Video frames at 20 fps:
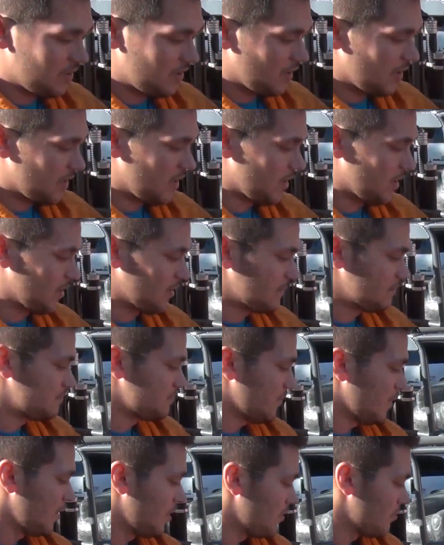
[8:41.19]
The
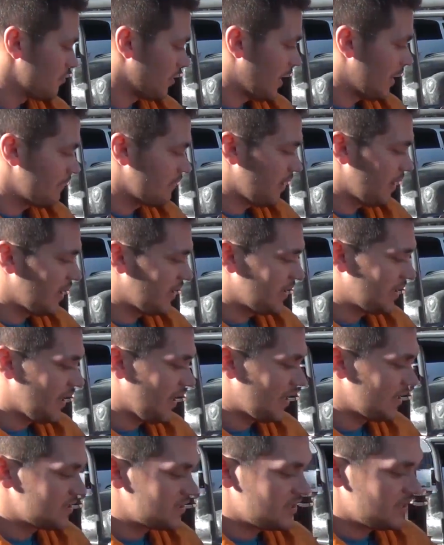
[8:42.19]
driveline
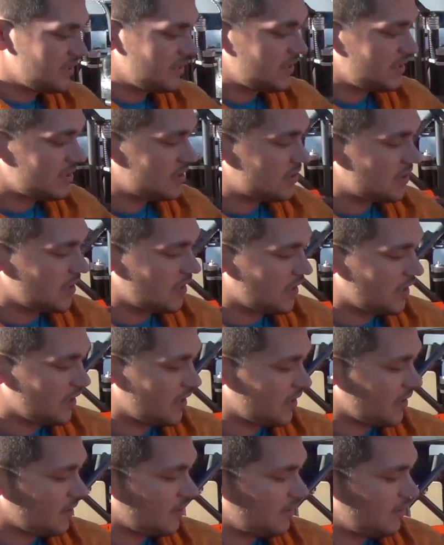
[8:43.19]
cages,
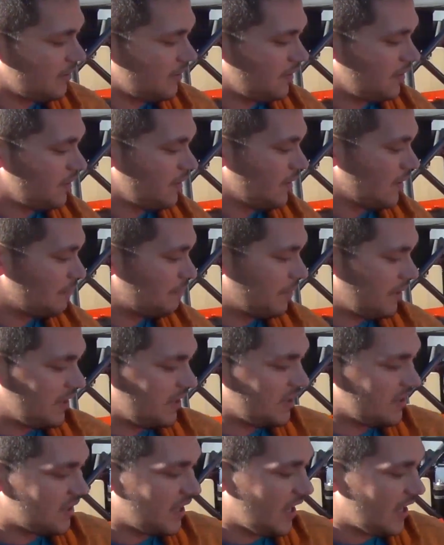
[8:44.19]
the
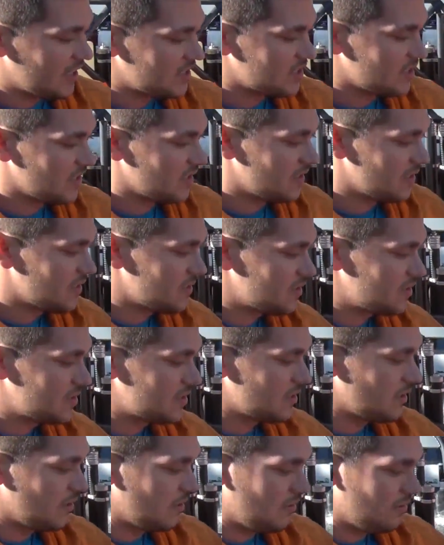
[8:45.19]
pinion
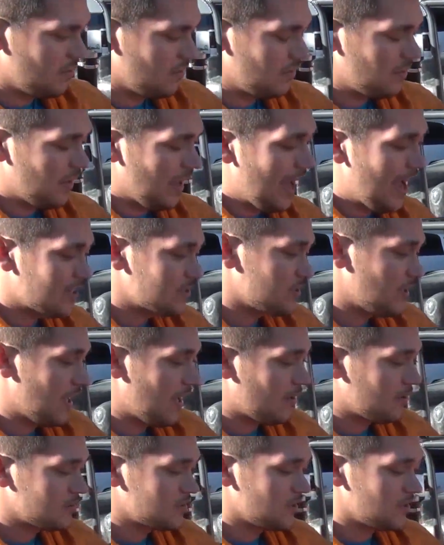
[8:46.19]
cages, the axle
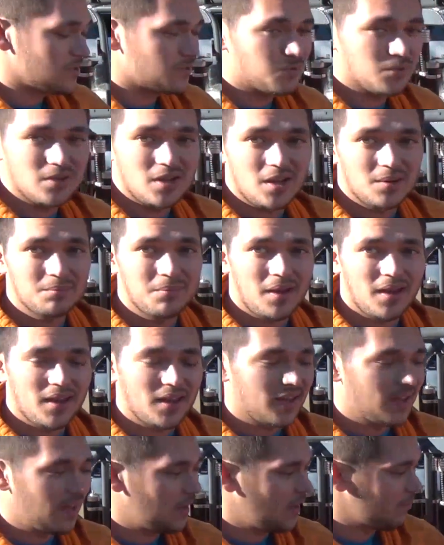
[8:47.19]
housings were done
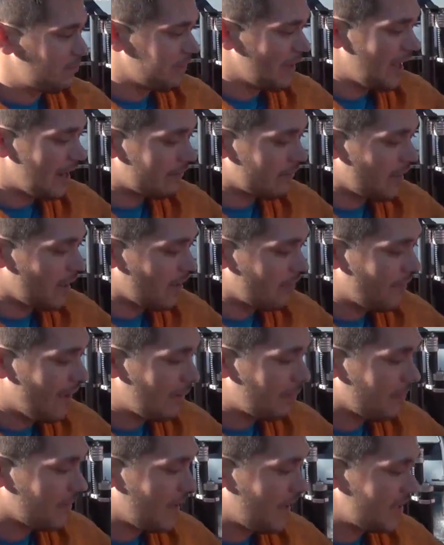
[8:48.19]
by BlackRock
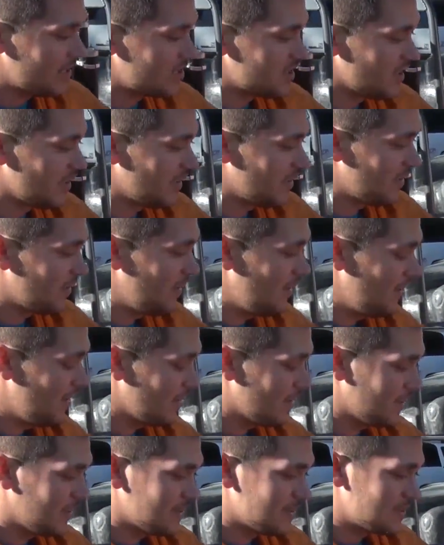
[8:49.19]
Fabrication.
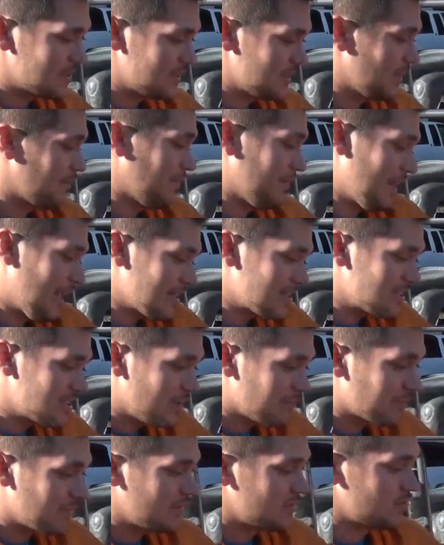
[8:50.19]
Because, I mean, that's
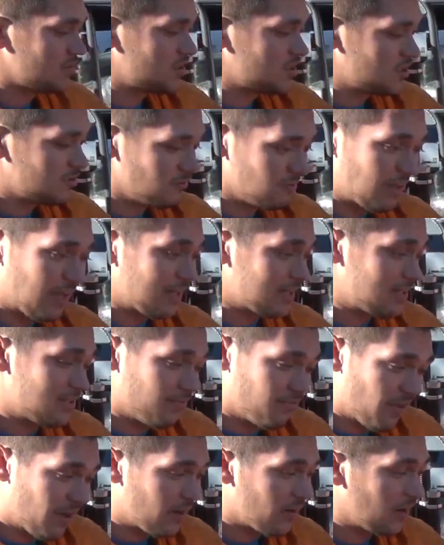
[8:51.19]
something that's
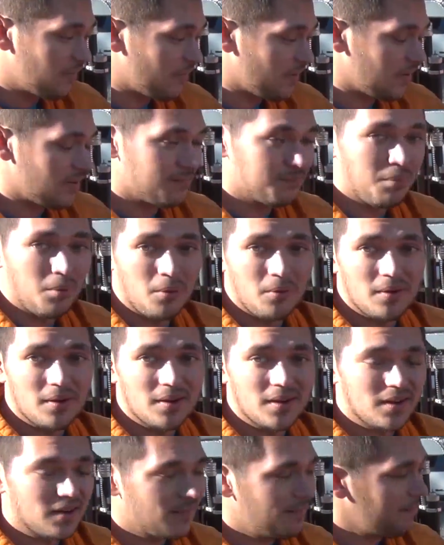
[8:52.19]
very, very
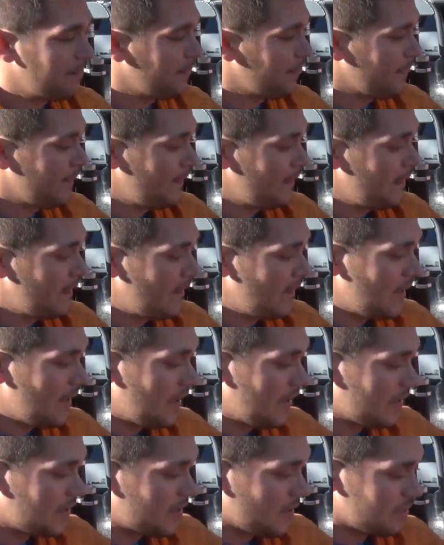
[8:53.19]
important
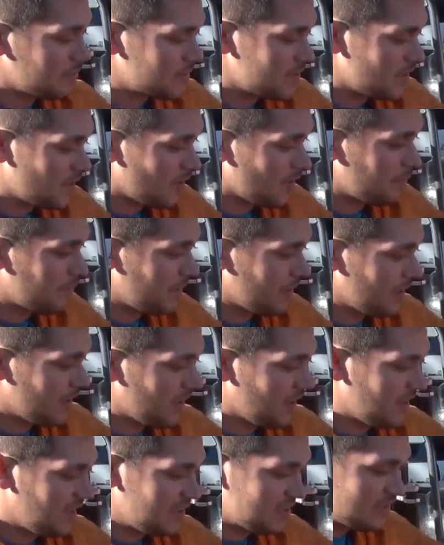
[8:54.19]
in terms of durability.